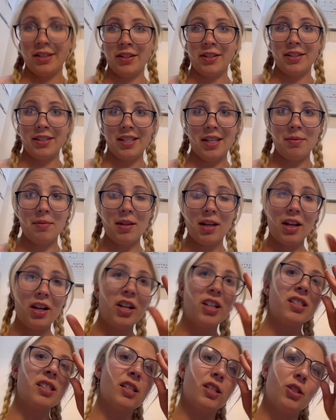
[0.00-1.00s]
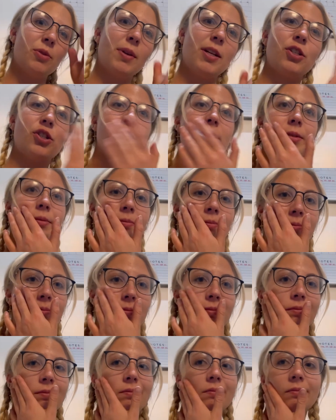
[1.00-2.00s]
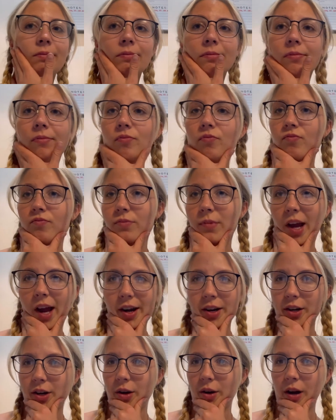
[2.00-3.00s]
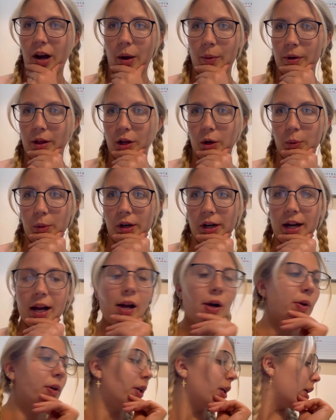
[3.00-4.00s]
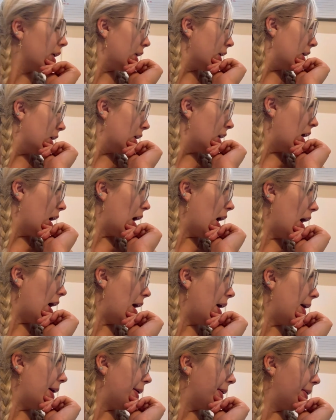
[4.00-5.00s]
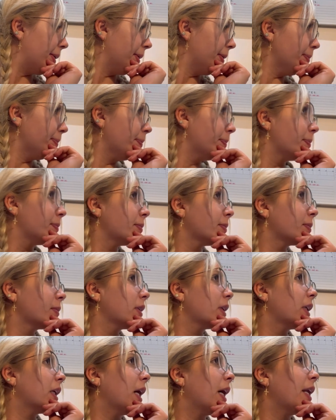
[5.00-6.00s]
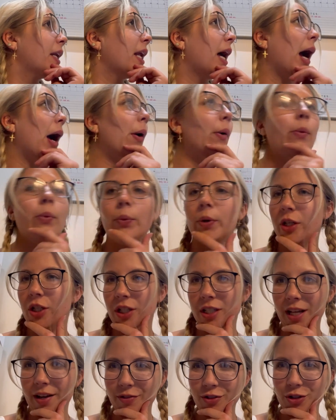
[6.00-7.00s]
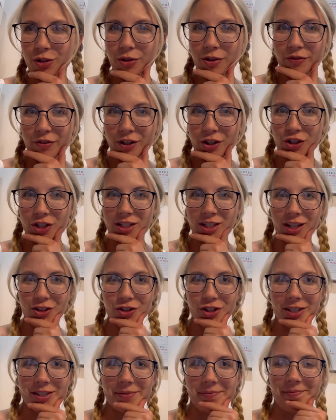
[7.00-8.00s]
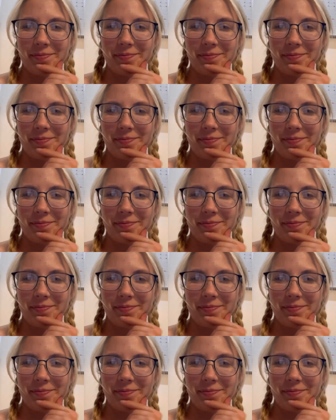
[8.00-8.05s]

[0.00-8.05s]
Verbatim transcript: Seems like a good situation. I don't know how well it'll work out. Um, and now we just have to do the finishing touches.